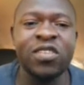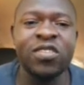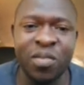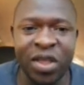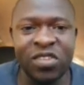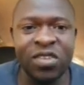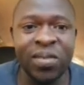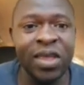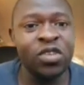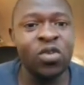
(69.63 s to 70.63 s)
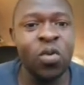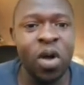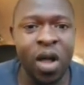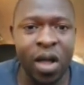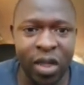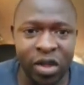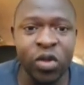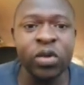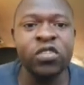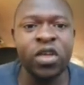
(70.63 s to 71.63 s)
but just imagine that you
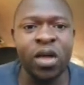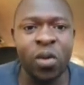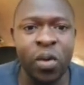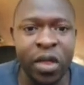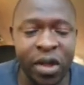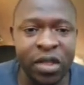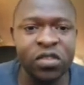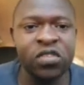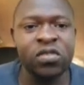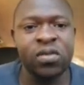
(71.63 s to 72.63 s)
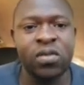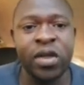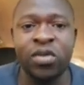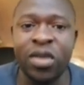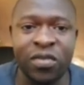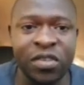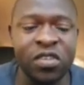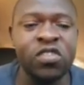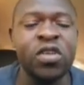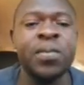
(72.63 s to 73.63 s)
are a doctor or a nurse, right? You're a
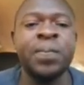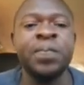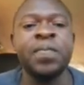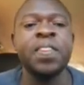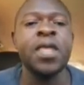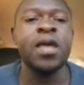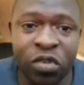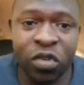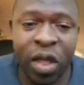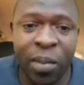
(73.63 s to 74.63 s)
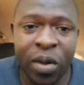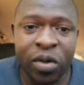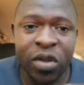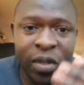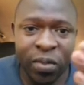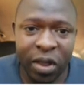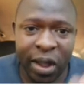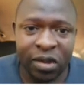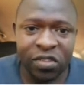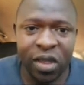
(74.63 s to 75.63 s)
physician. We'll be talking about
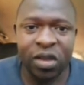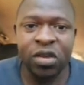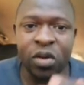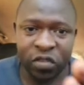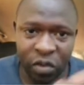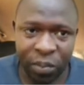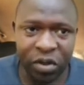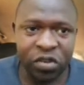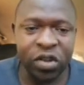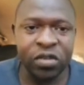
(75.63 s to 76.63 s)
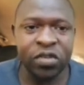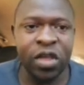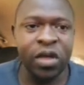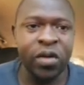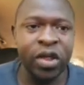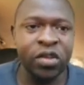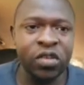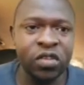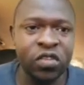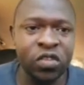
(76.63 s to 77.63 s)
the right side of your patient,
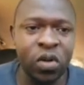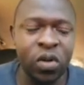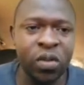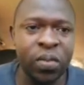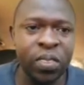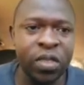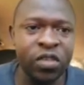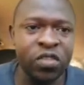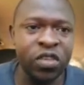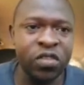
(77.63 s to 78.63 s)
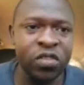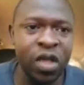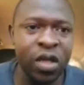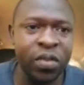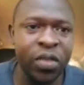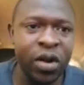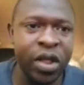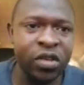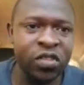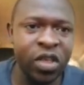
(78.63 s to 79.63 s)
right? So this is
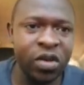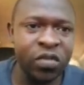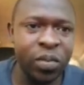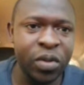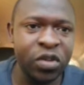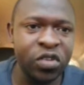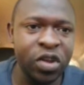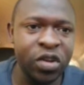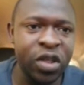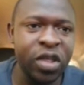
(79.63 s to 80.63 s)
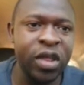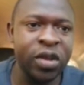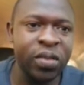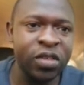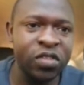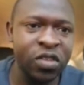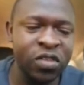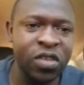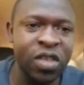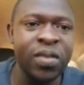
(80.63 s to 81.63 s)
the right side of the patient, and
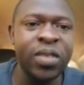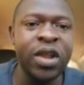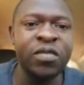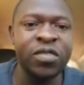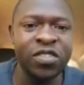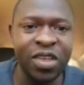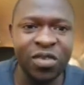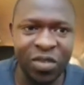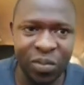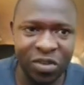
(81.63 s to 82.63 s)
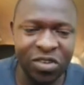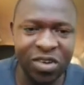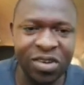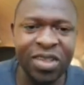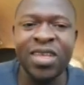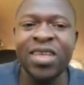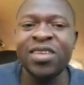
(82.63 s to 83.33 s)
this is the left side of the patient.